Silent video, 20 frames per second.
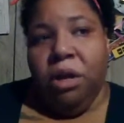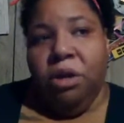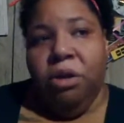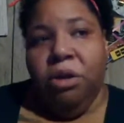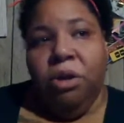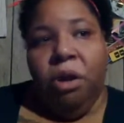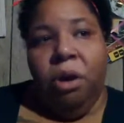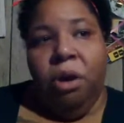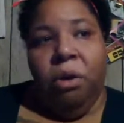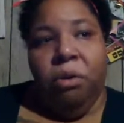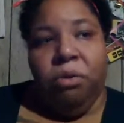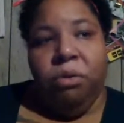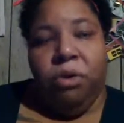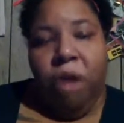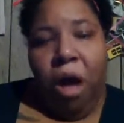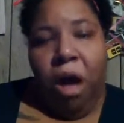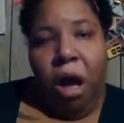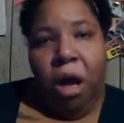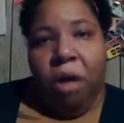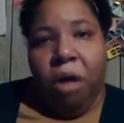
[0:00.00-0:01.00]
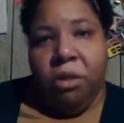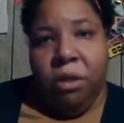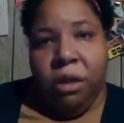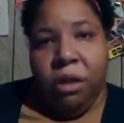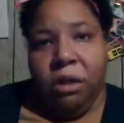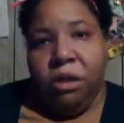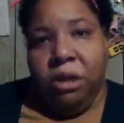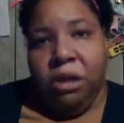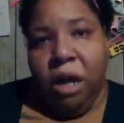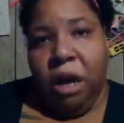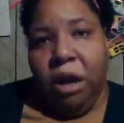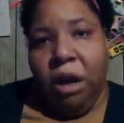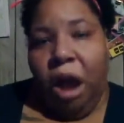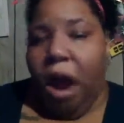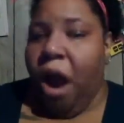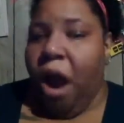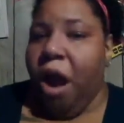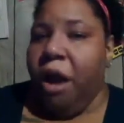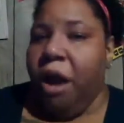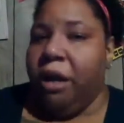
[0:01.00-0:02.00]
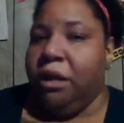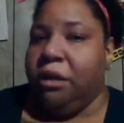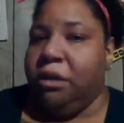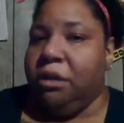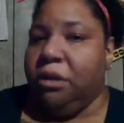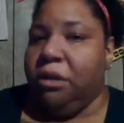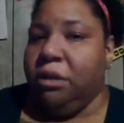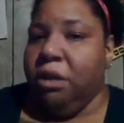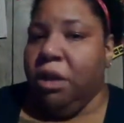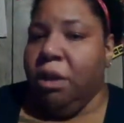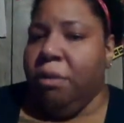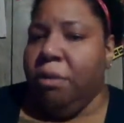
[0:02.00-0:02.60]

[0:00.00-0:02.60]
to all these young artists,